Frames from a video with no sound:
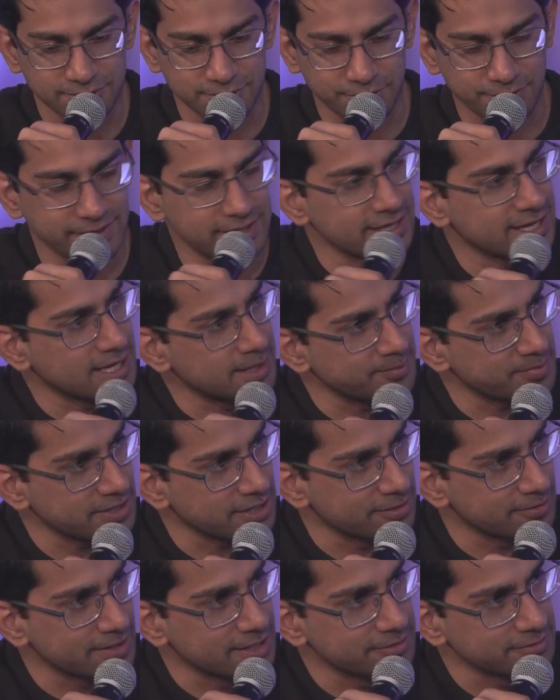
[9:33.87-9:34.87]
create a
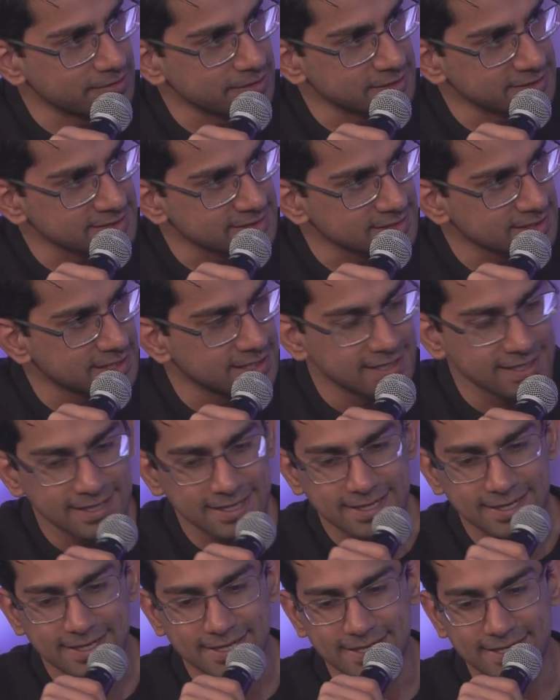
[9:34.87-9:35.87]
company around this.
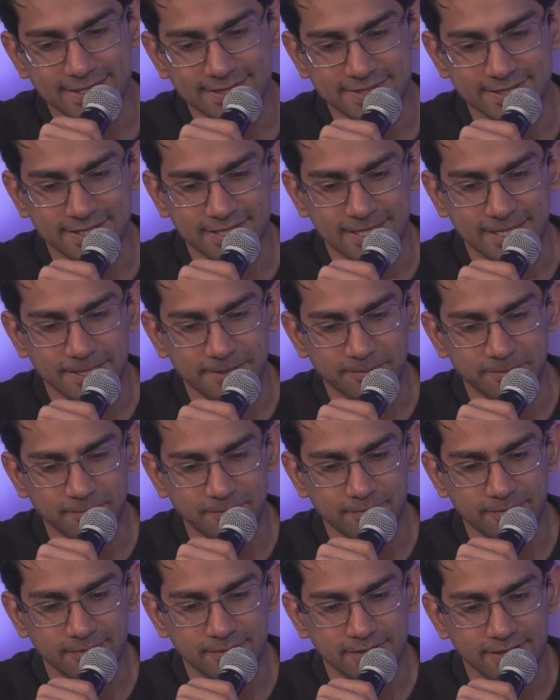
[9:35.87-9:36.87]
And
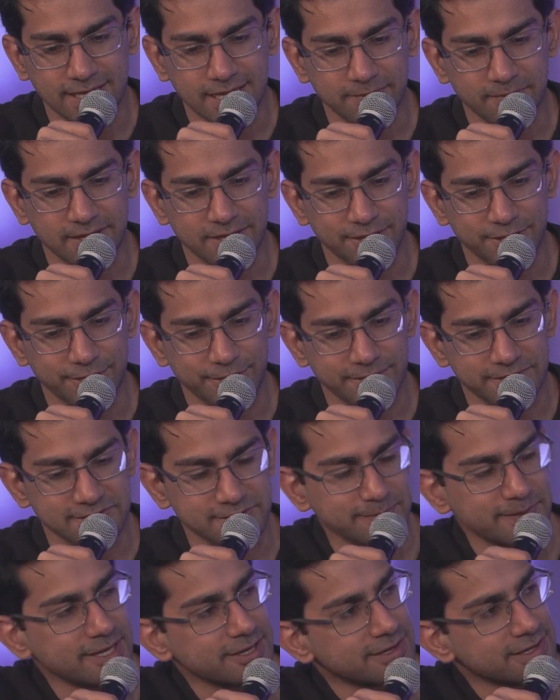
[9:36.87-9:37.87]
the thing I'm kind of curious
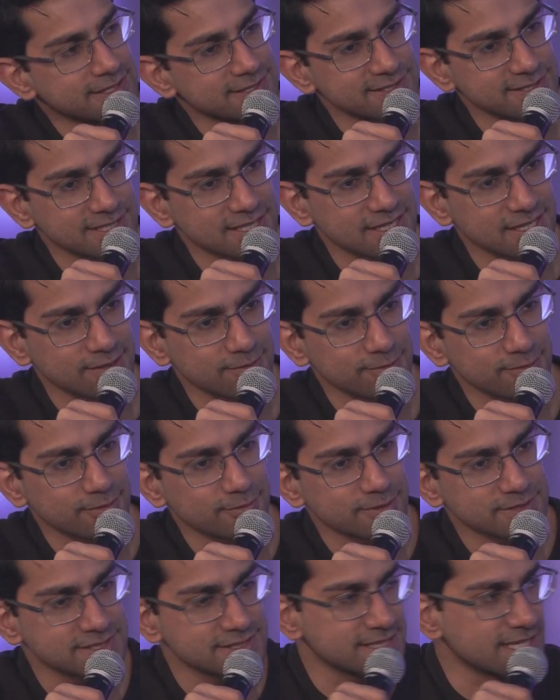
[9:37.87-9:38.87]
about is
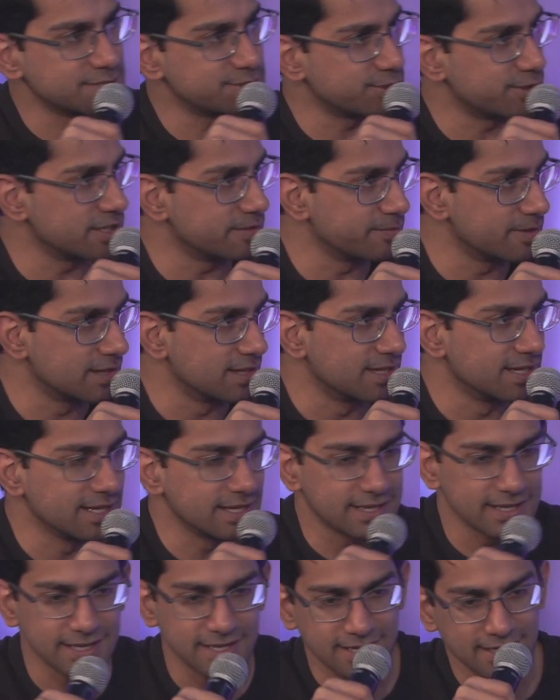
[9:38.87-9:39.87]
what's that journey been
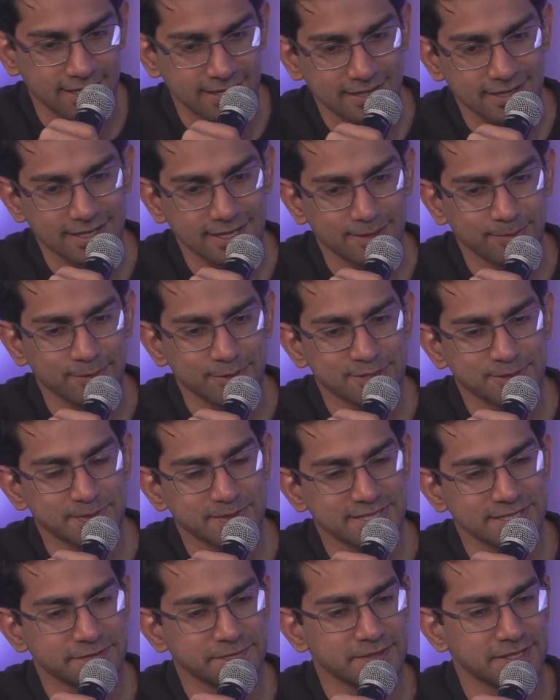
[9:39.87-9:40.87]
like? And more
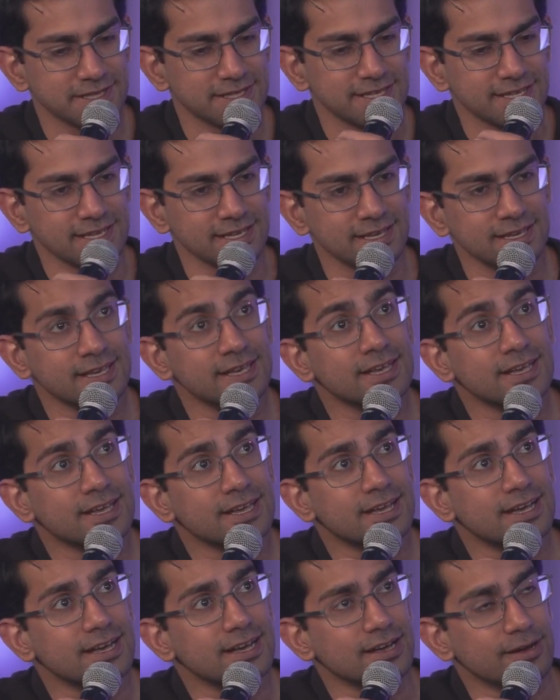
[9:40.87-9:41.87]
specifically,
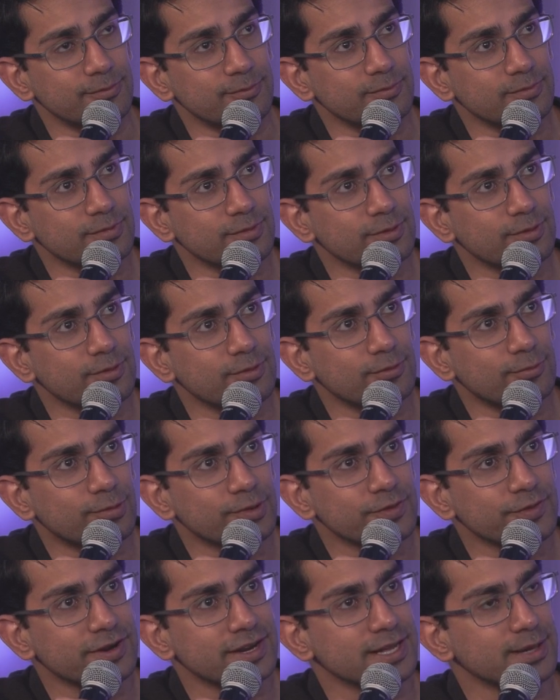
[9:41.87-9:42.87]

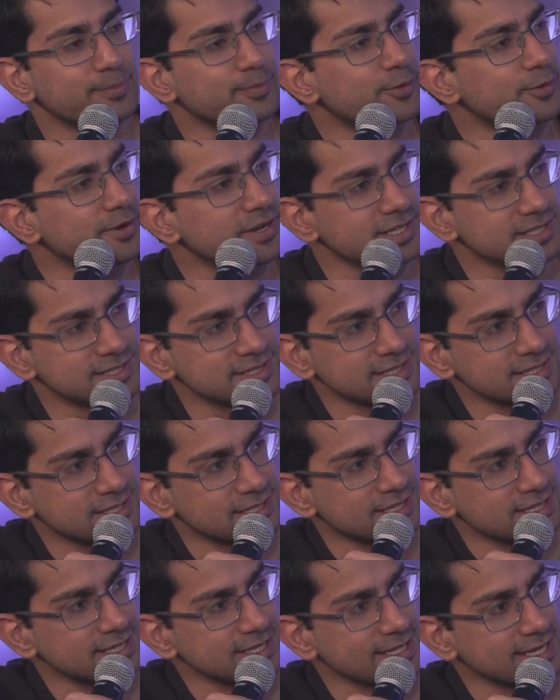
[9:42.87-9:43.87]
were there any points
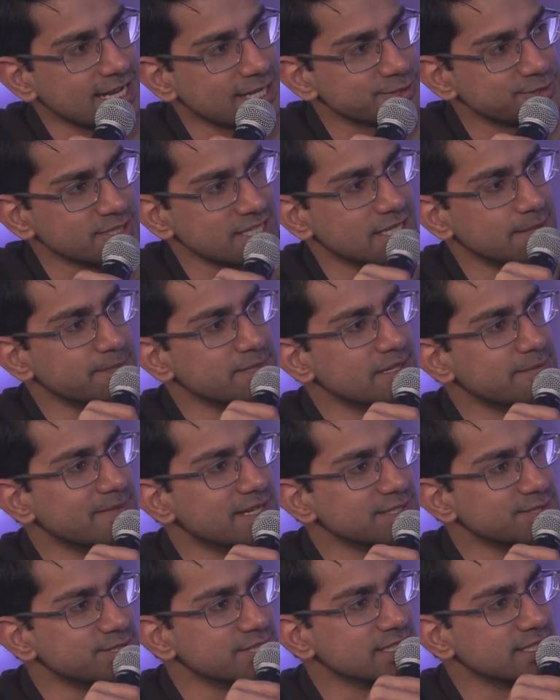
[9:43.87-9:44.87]
in actually
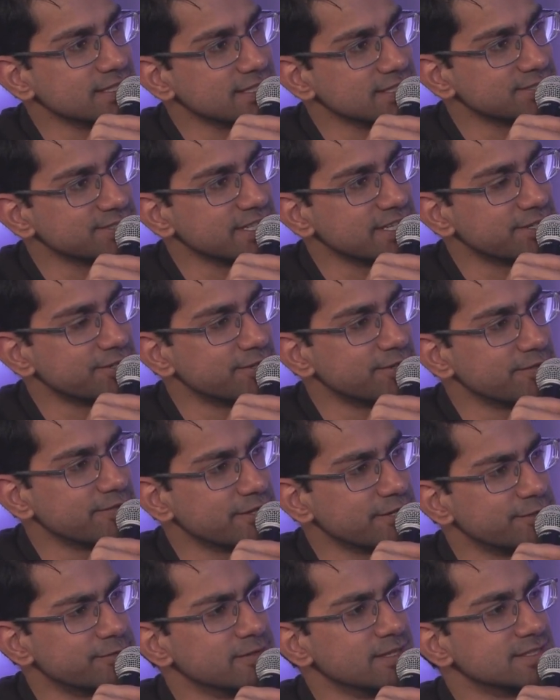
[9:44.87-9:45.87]
implementing the standard
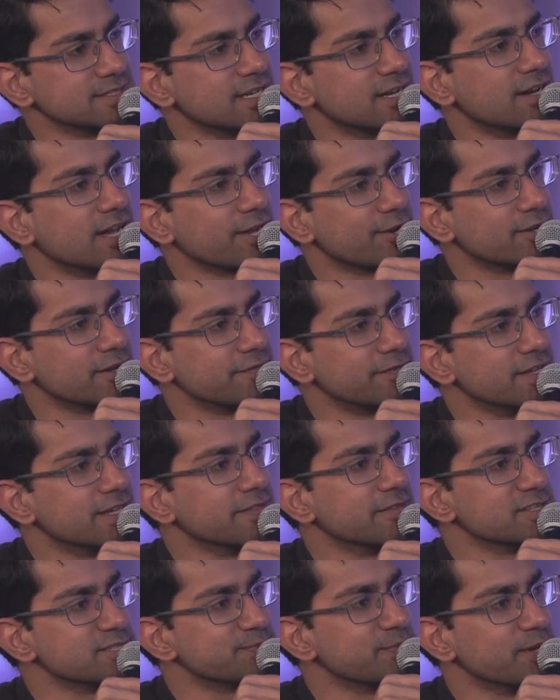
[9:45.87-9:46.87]
that you realized, oh, I could have
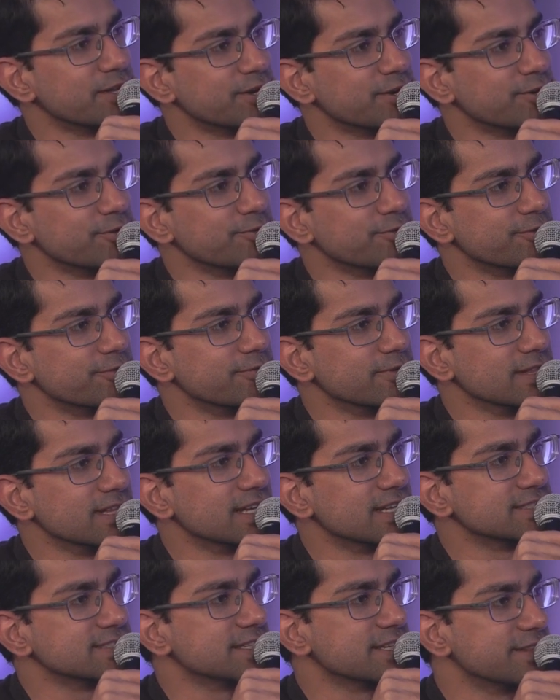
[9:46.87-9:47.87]
done this better, or
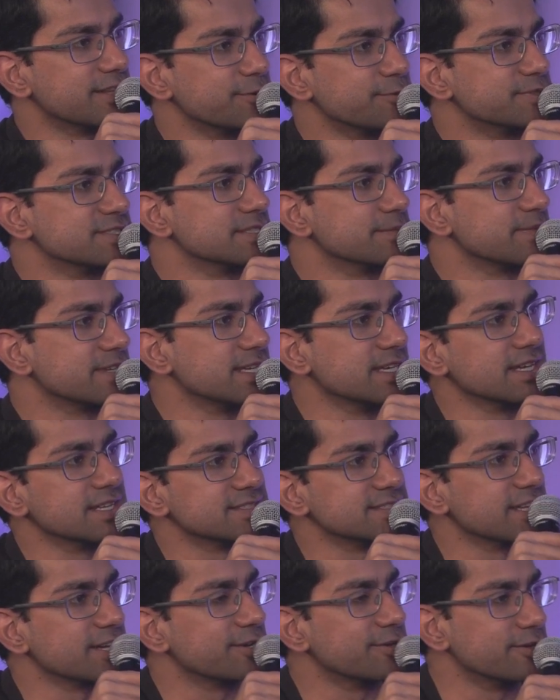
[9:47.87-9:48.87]
realized that there were some
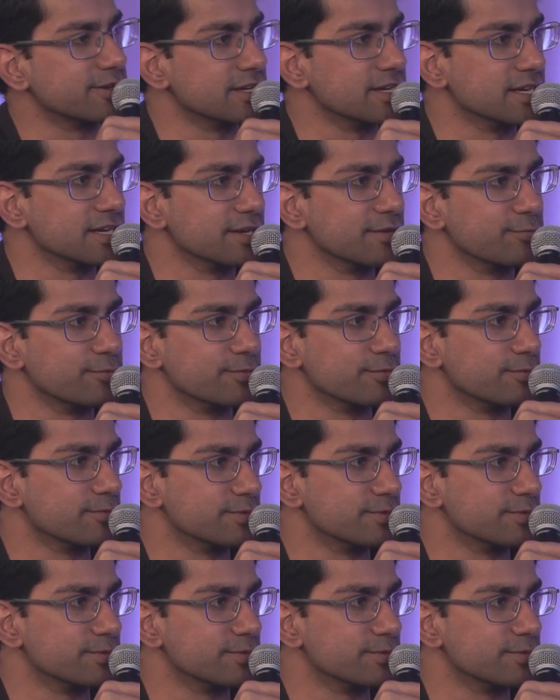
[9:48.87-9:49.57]
kinks that were